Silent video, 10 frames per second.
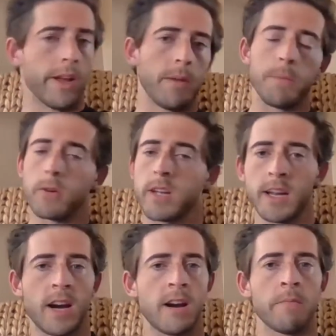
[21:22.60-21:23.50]
people can
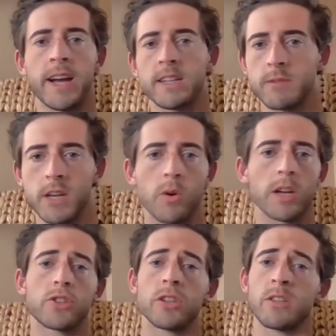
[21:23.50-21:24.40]
come ask me
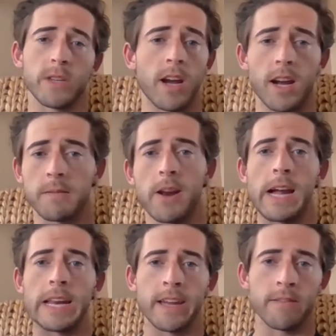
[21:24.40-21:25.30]
questions. We talk about how
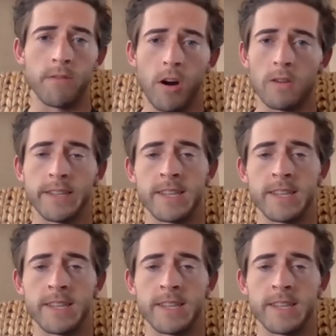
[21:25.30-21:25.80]
to get involved in